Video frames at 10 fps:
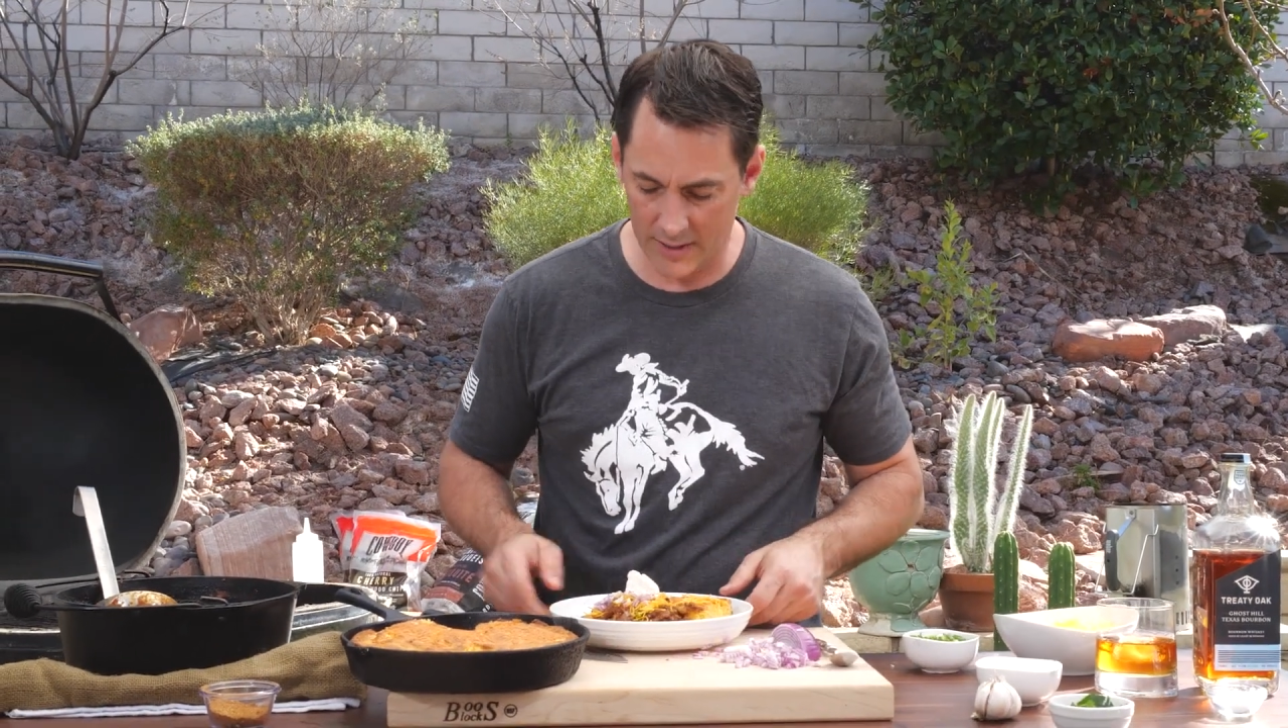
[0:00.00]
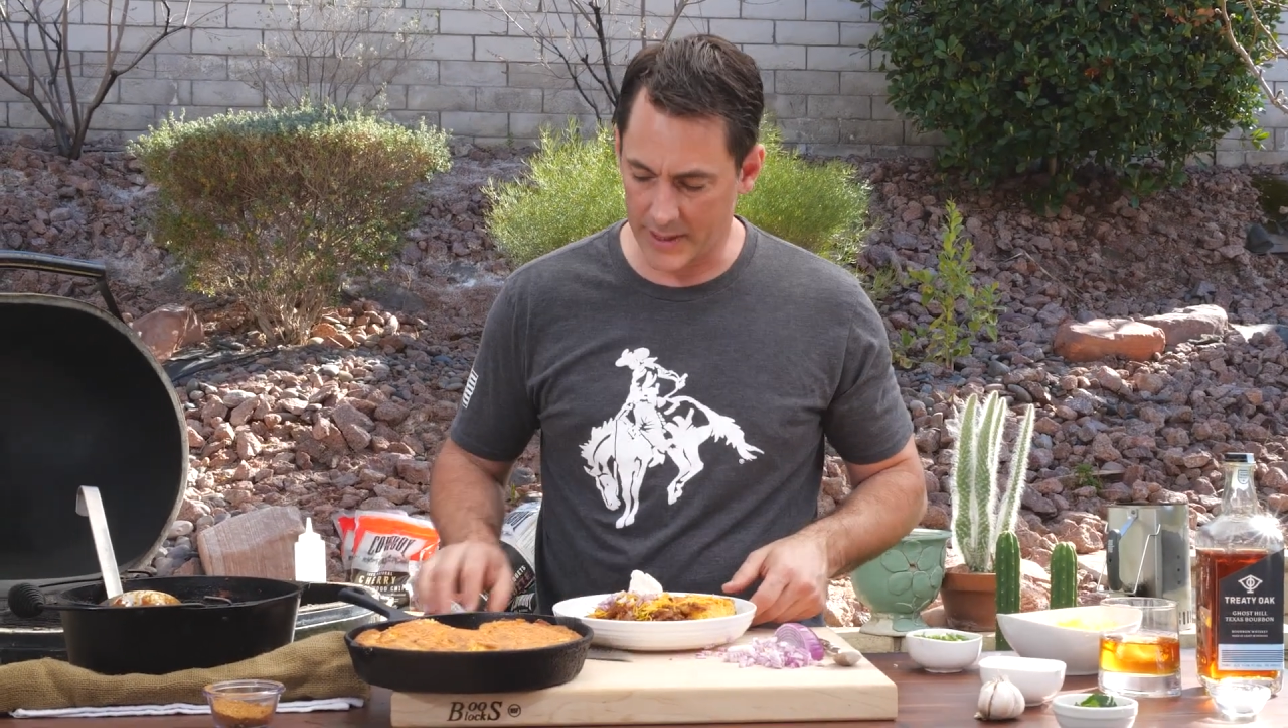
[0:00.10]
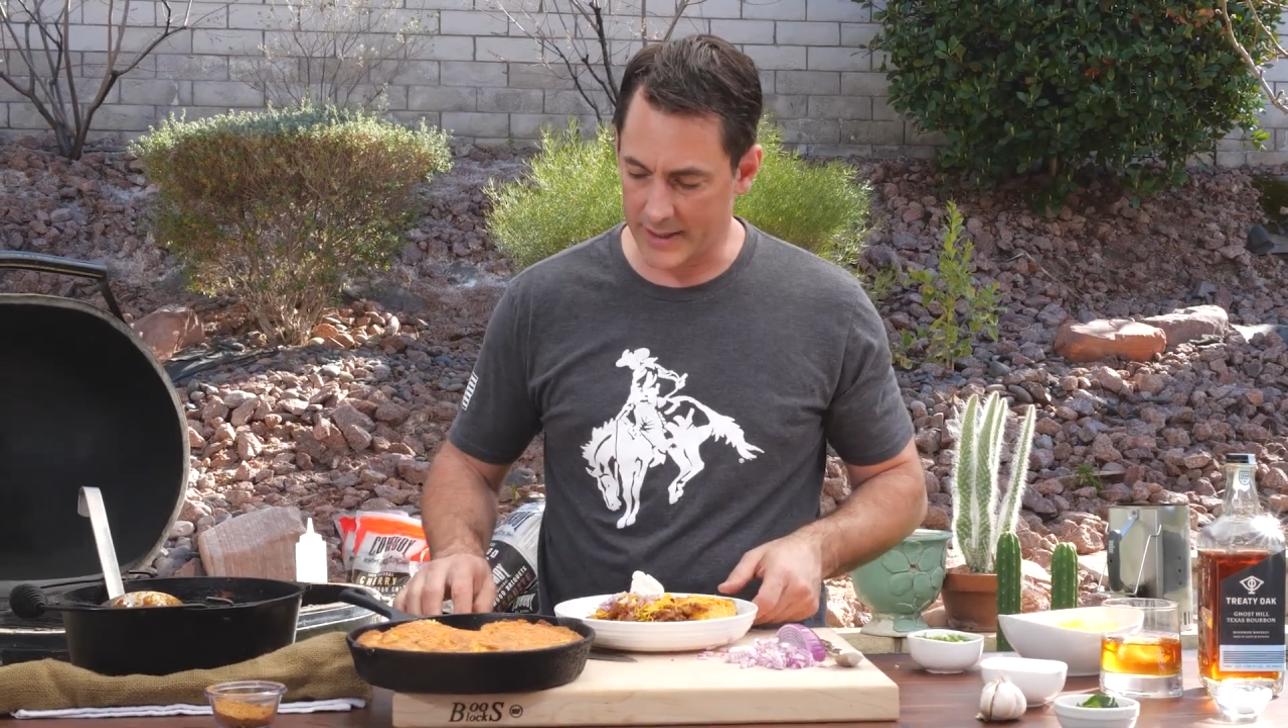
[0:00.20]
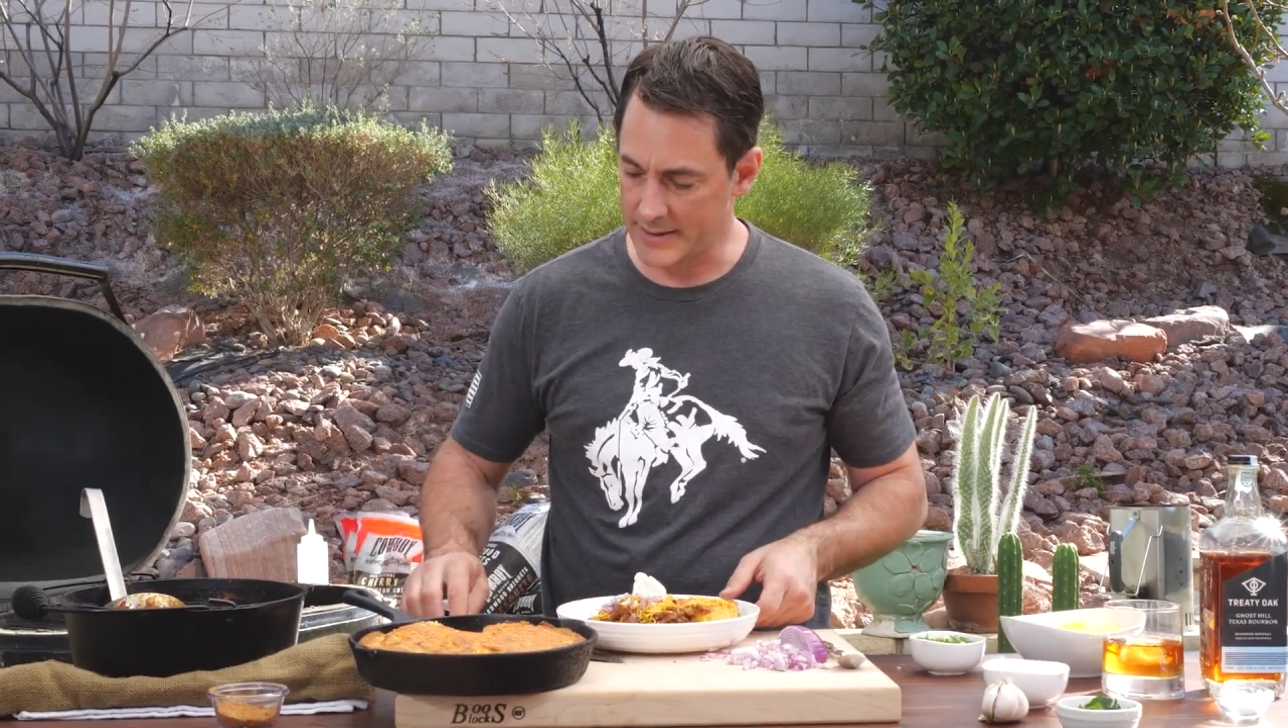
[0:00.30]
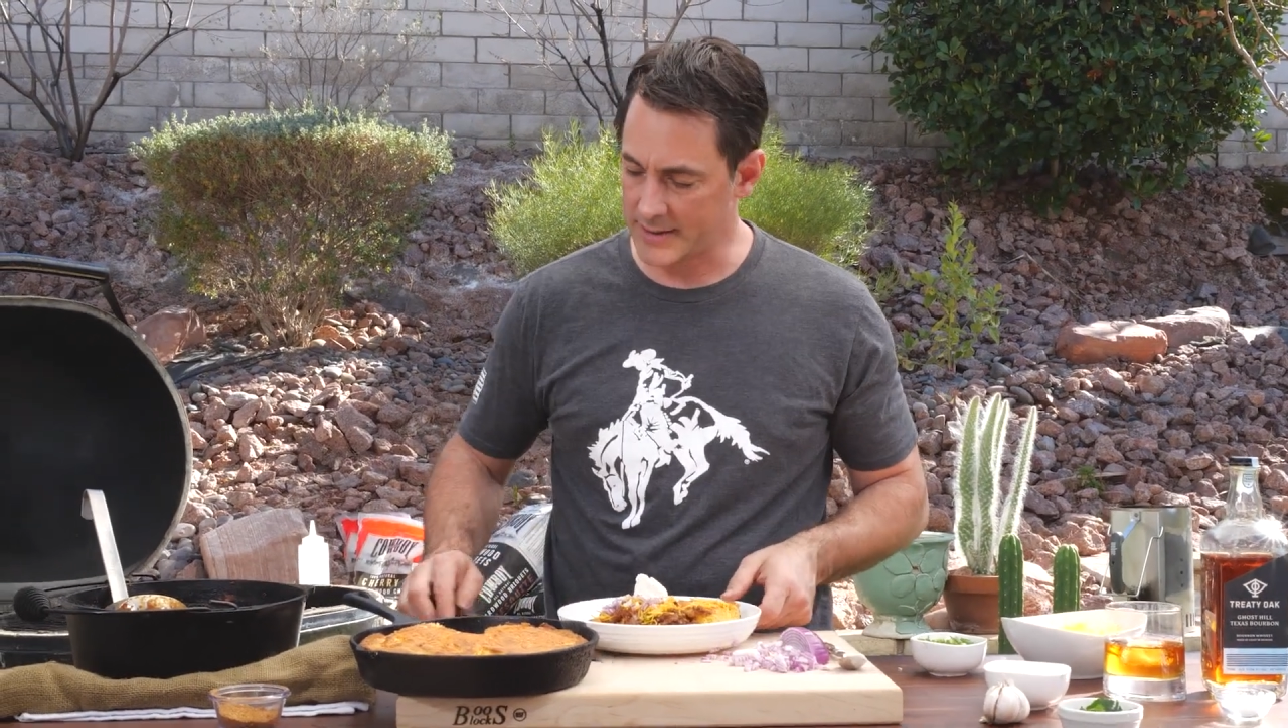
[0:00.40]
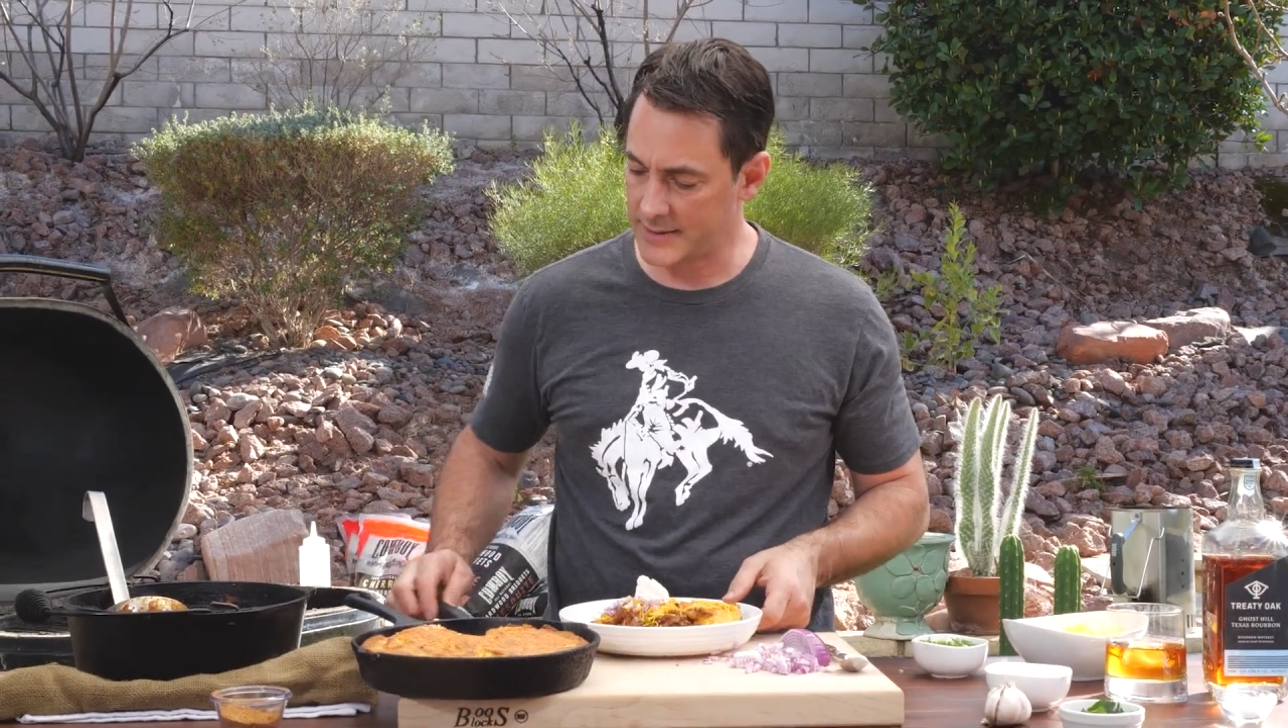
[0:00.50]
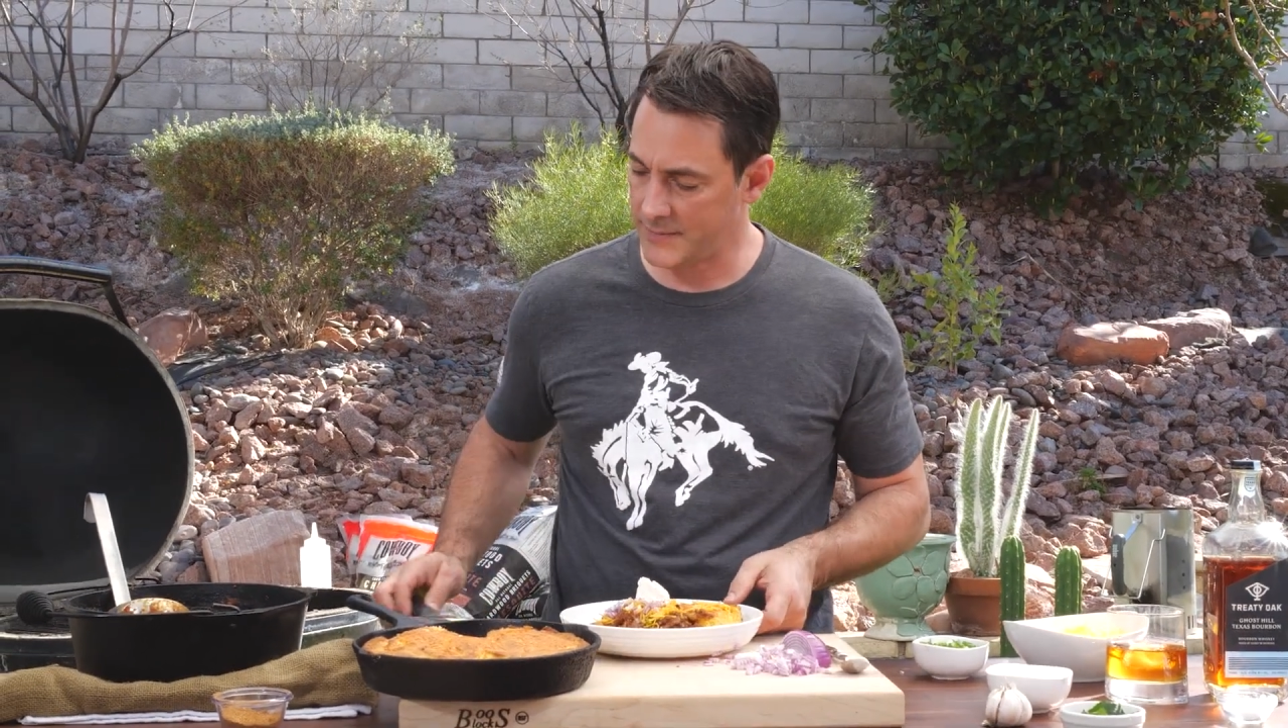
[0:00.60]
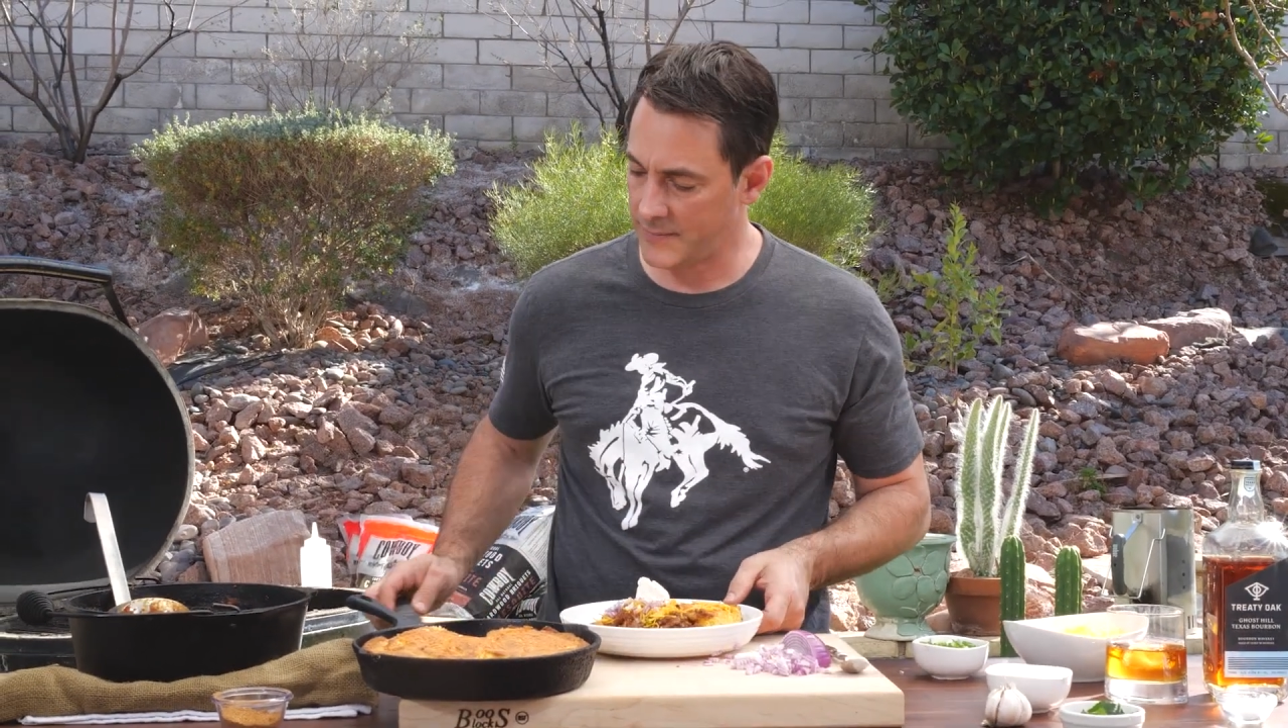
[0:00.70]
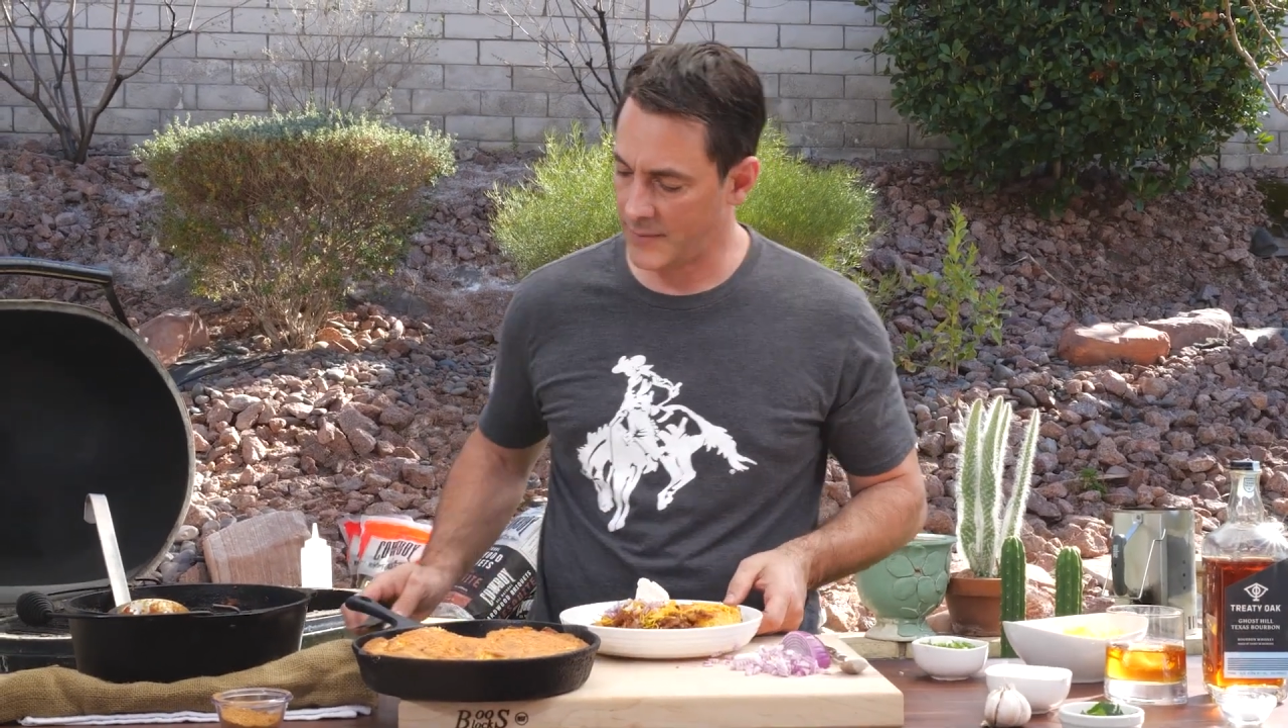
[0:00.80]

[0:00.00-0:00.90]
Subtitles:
beans.